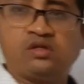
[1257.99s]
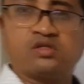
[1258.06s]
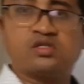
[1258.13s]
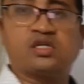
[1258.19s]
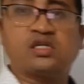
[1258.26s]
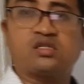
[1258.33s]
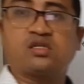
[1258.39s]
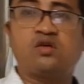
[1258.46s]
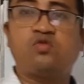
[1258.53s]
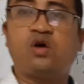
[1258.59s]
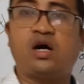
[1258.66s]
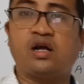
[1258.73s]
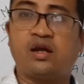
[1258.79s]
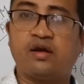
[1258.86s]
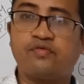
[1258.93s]
Just now
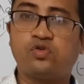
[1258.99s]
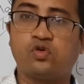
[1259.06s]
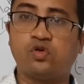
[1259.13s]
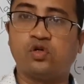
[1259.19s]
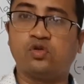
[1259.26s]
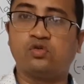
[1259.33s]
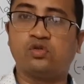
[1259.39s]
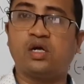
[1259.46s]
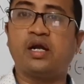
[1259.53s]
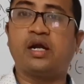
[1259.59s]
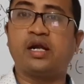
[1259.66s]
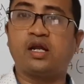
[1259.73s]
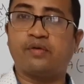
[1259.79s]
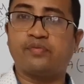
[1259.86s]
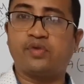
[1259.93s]
I have told you the
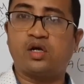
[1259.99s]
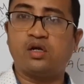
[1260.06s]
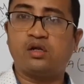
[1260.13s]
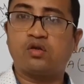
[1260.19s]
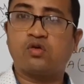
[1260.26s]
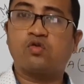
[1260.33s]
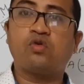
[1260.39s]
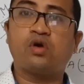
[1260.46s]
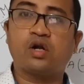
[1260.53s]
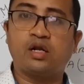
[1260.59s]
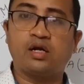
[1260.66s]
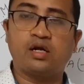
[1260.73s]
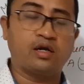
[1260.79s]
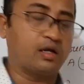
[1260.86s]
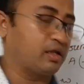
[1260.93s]
area of the
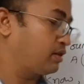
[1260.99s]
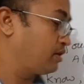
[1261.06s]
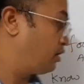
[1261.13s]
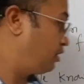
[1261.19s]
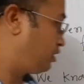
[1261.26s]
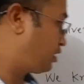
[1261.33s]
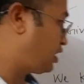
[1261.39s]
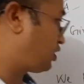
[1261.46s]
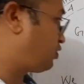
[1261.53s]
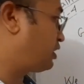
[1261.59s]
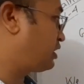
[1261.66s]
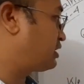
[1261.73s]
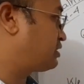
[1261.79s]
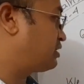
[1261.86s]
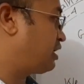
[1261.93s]
quadrilateral. That one
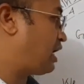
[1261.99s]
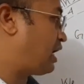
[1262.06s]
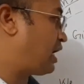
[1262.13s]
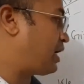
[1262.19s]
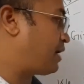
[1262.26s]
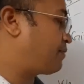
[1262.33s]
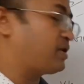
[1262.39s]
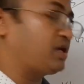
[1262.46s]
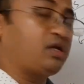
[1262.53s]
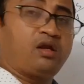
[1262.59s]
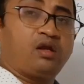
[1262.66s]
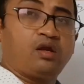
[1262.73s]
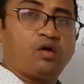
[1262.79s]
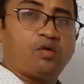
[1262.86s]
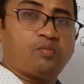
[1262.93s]
is half
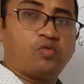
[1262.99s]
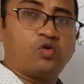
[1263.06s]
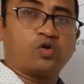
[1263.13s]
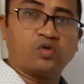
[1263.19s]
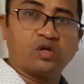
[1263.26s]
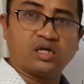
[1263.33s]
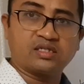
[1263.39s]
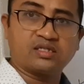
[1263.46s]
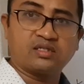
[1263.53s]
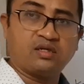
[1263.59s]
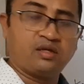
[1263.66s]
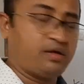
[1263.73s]
modulus